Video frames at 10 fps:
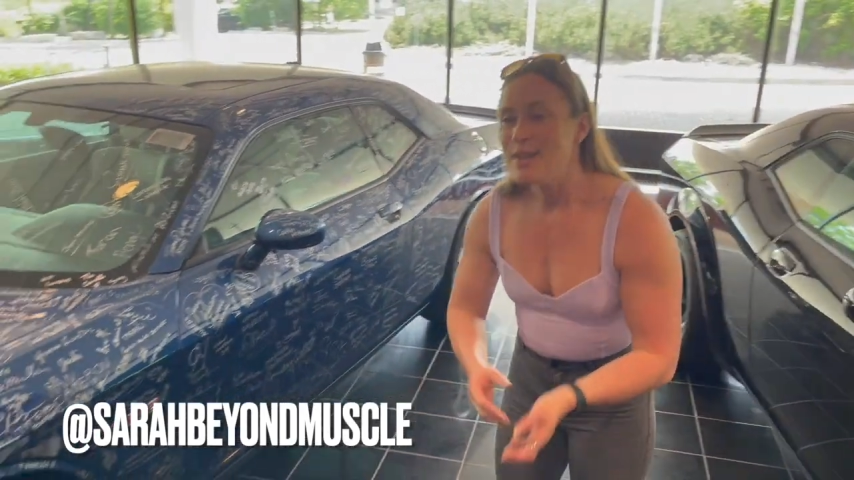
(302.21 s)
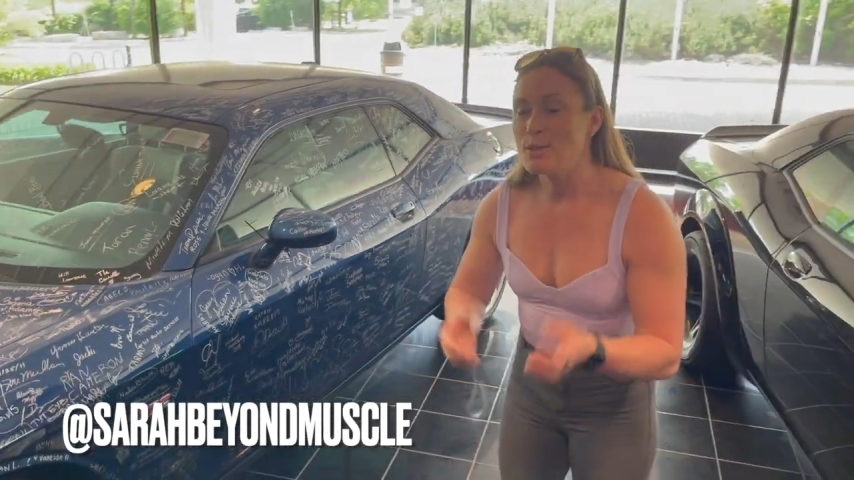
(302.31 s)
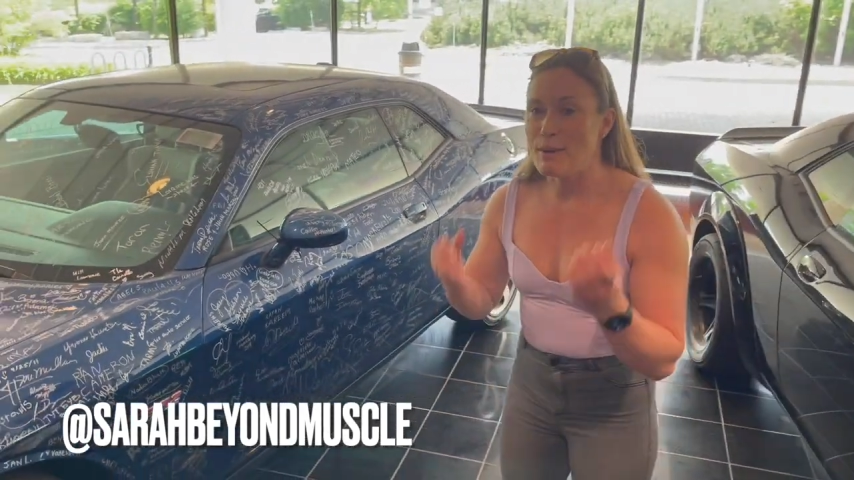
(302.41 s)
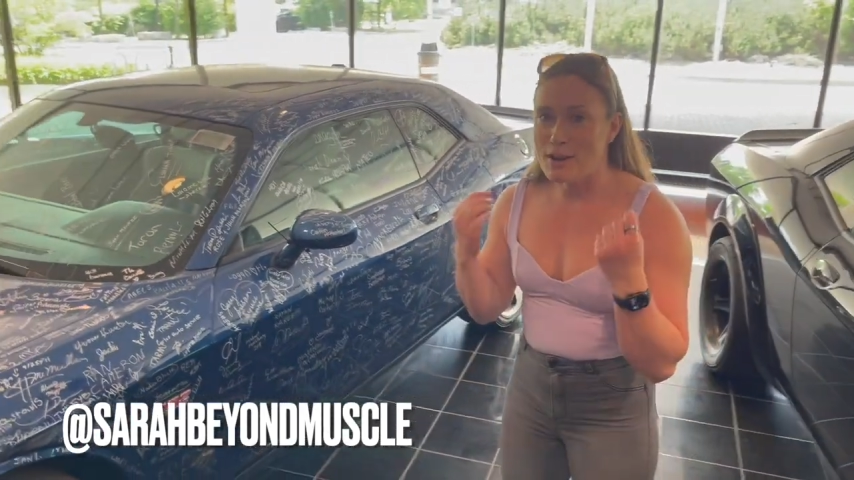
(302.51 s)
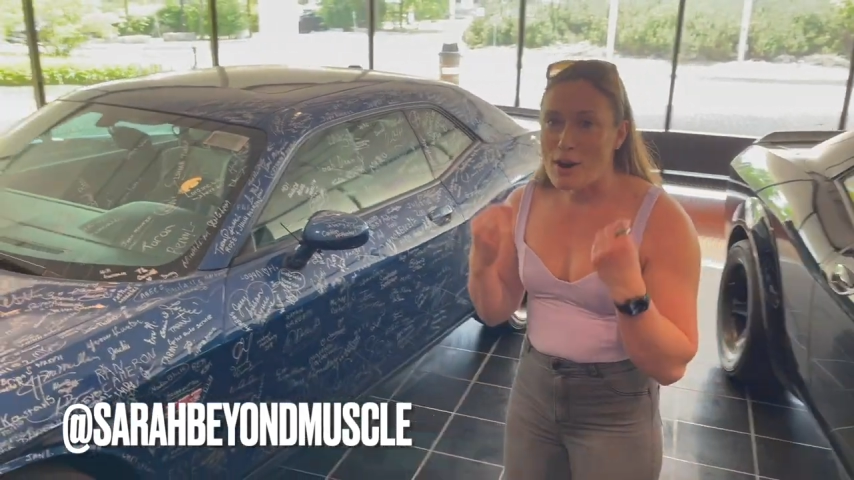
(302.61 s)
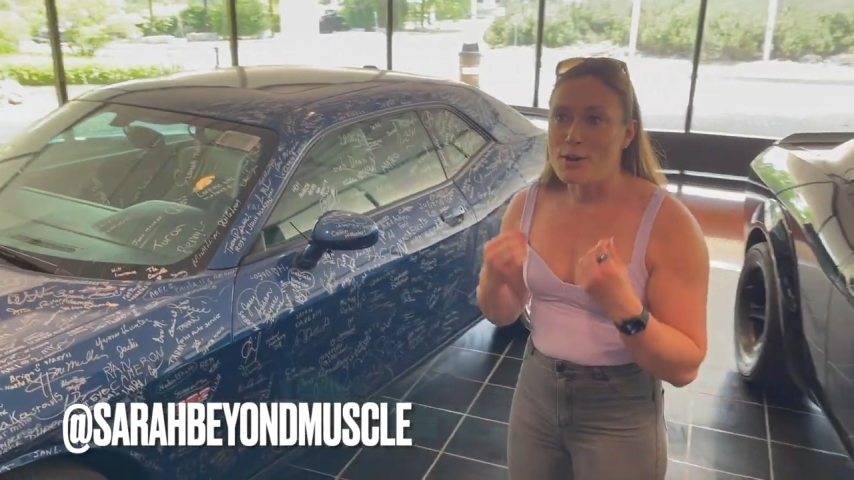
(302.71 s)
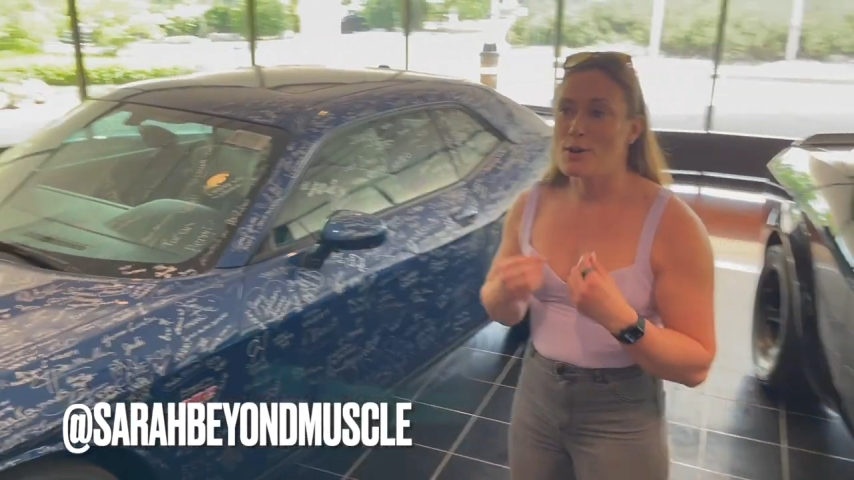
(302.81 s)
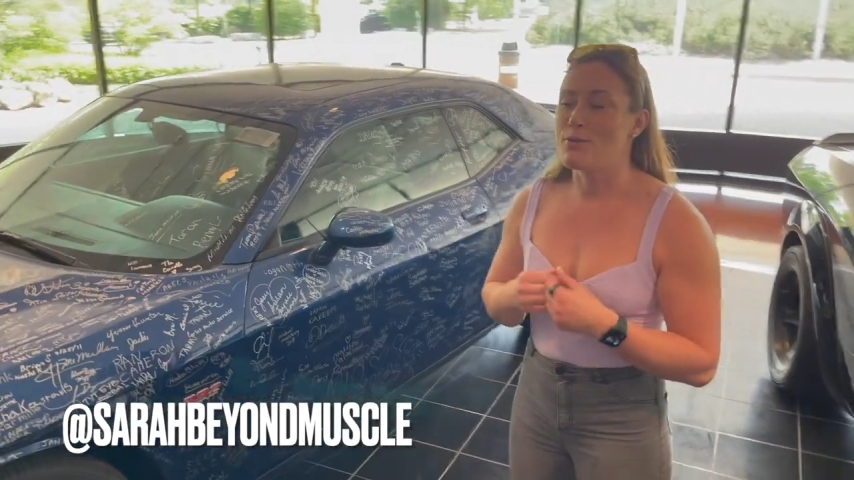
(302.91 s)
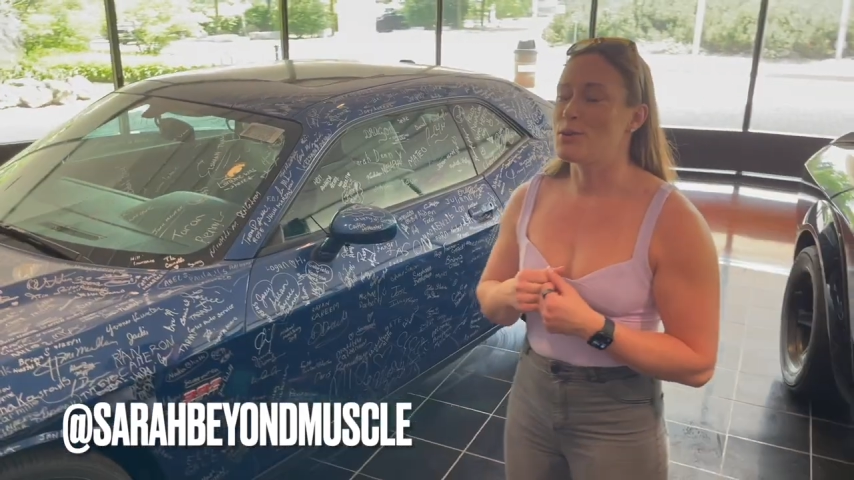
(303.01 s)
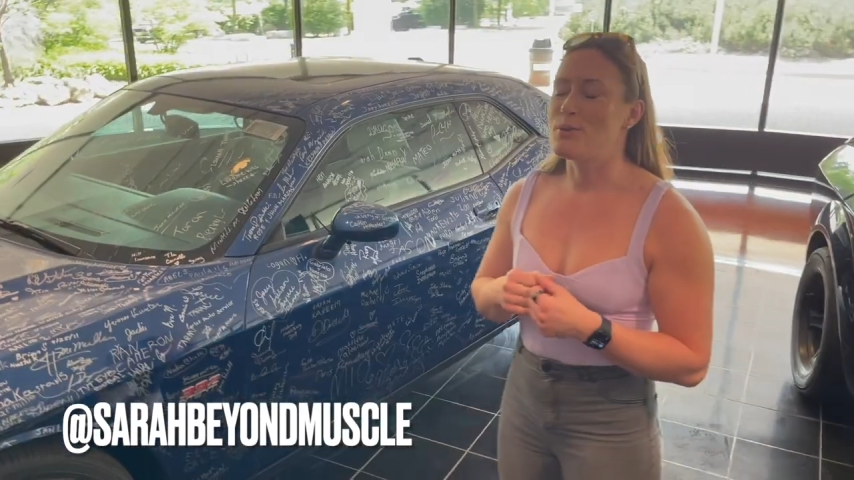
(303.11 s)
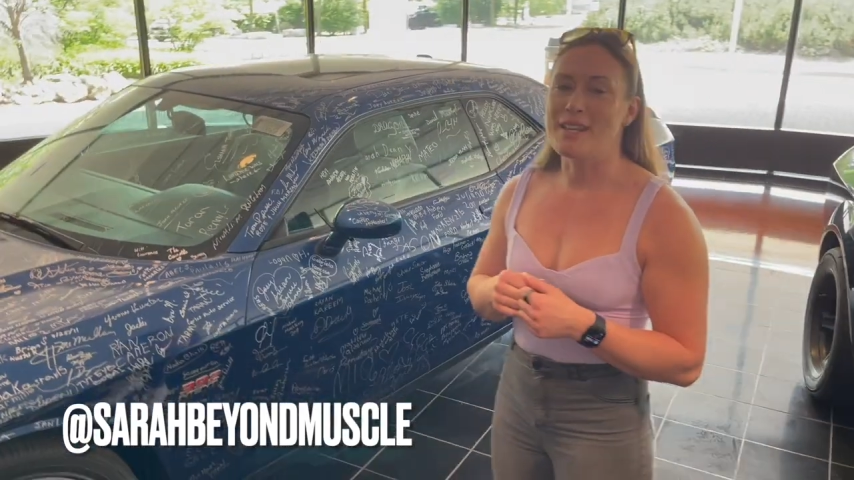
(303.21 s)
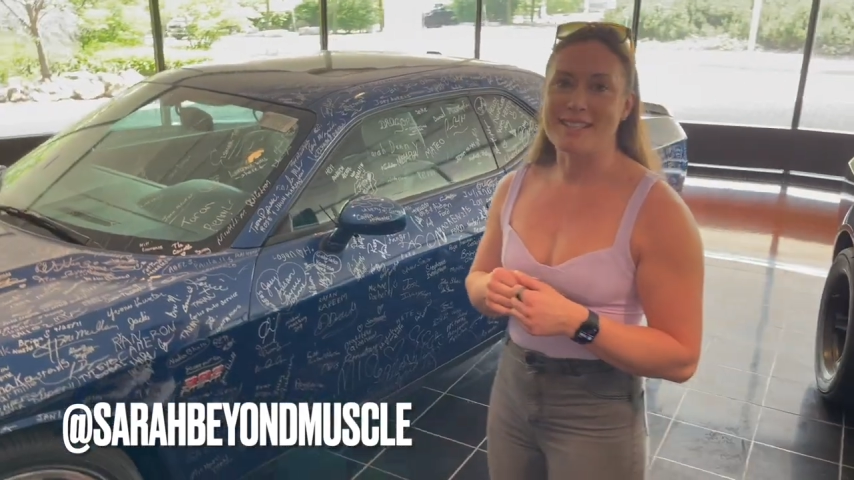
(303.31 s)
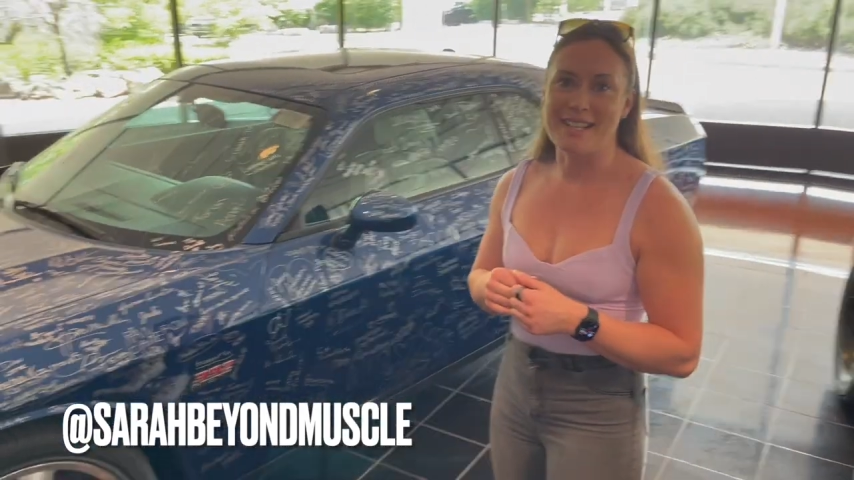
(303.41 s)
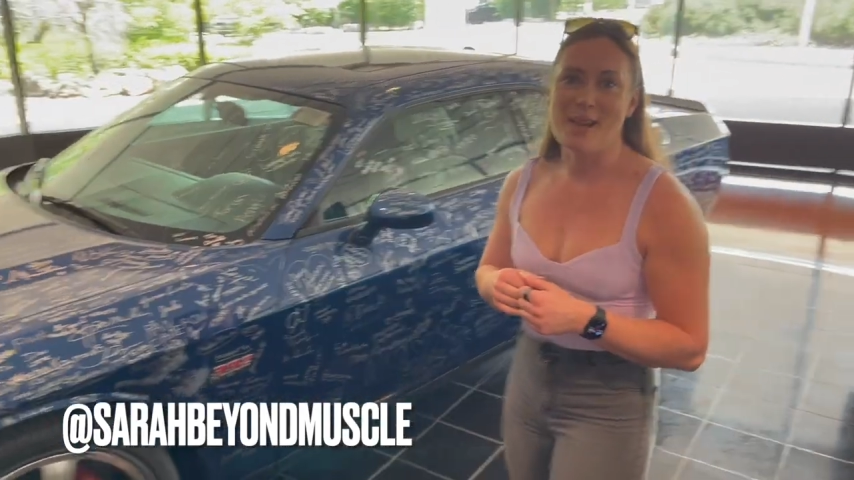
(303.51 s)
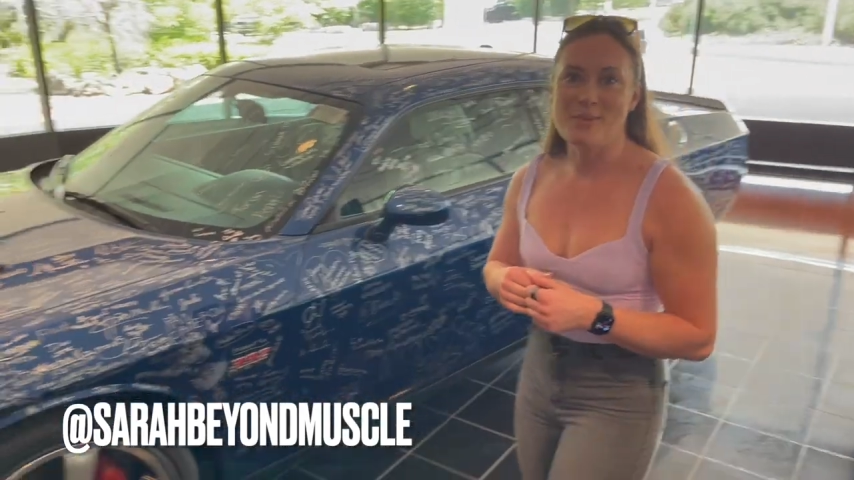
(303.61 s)
so my cardio for the week
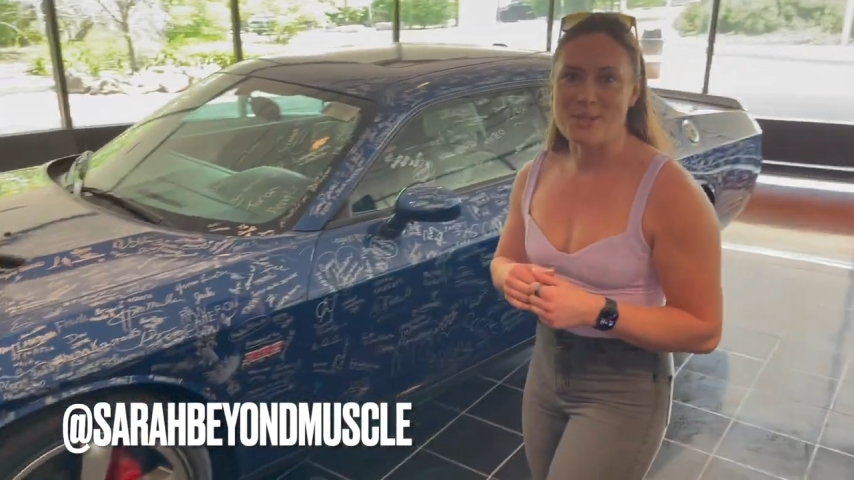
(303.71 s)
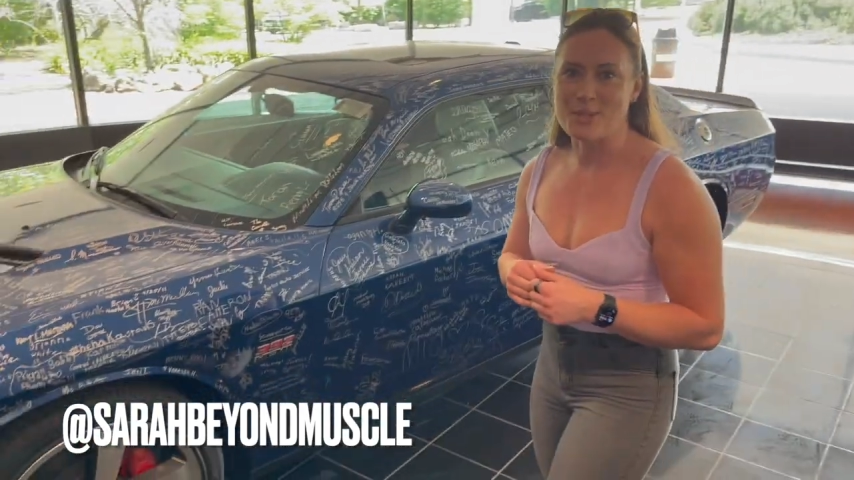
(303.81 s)
is done, which is